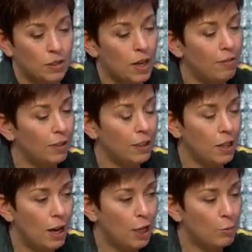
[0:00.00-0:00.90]
definitely
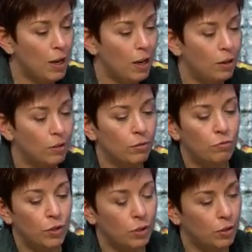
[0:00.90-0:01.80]
talk about
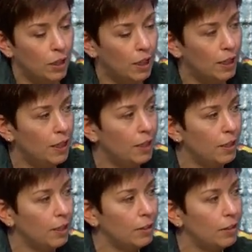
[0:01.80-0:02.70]
food and
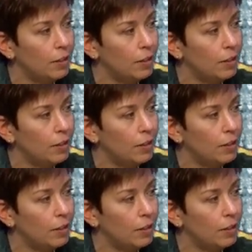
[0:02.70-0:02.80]
eating,